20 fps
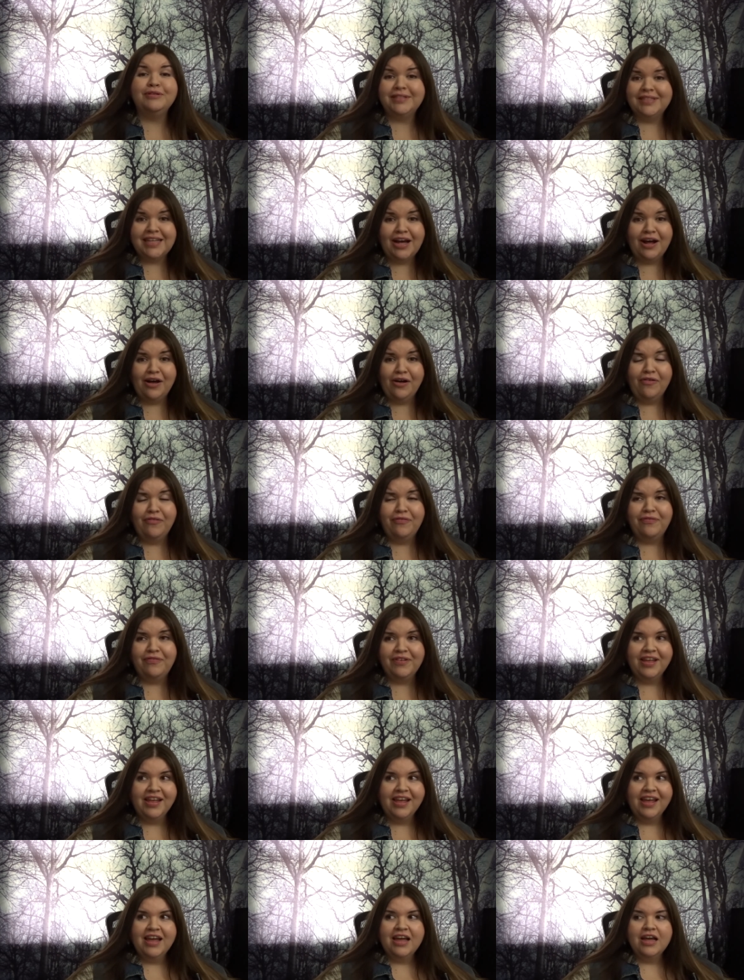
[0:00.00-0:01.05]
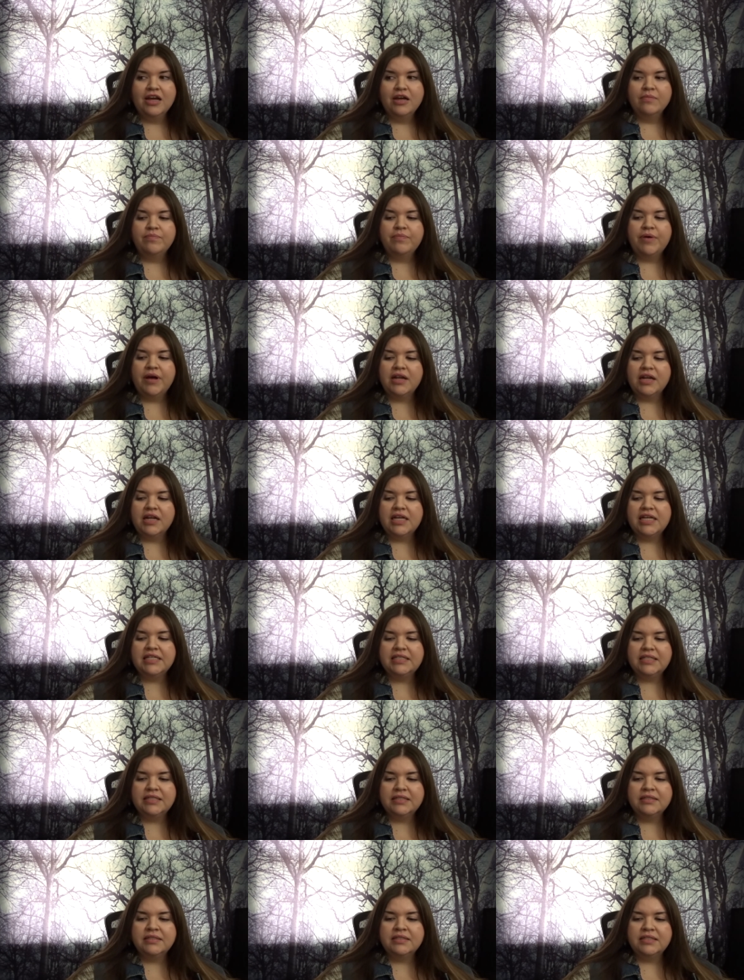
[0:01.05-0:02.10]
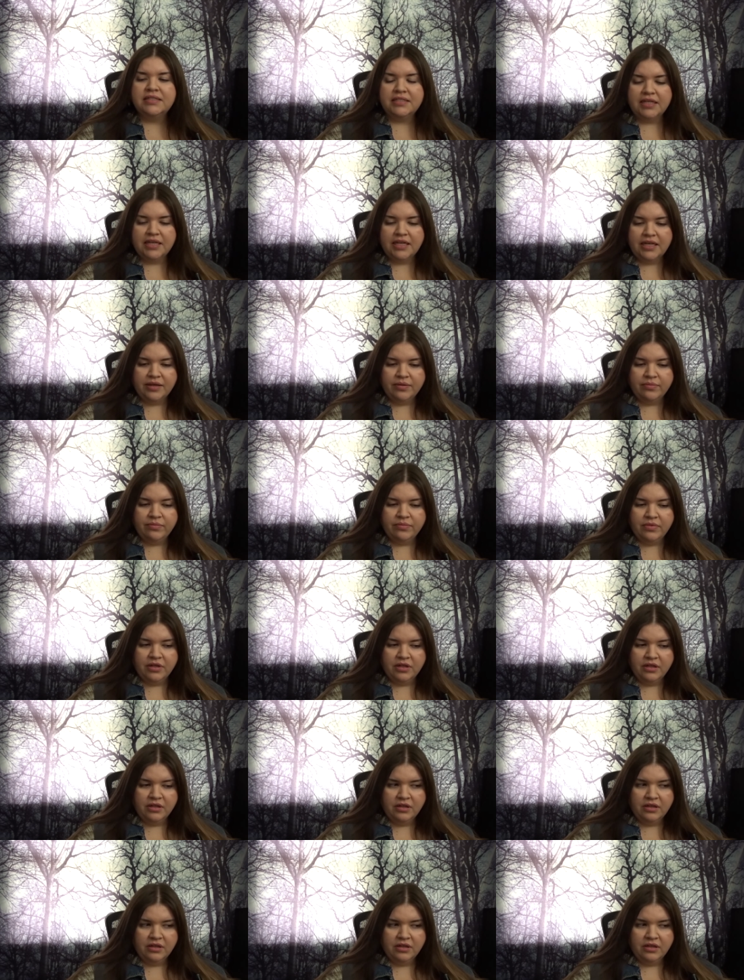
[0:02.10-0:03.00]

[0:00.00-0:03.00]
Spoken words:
self. But he didn't seem...